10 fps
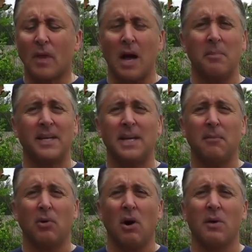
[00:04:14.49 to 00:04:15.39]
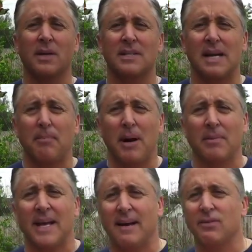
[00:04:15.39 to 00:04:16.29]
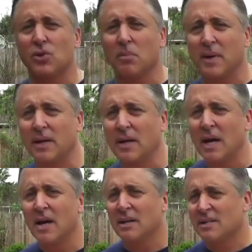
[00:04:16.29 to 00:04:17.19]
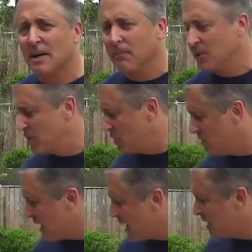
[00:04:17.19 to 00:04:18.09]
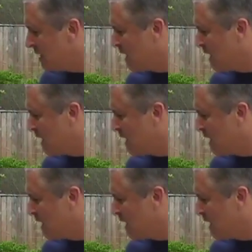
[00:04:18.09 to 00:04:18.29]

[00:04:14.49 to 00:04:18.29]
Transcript: I'm going to keep growing because I probably have until mid-December to do that.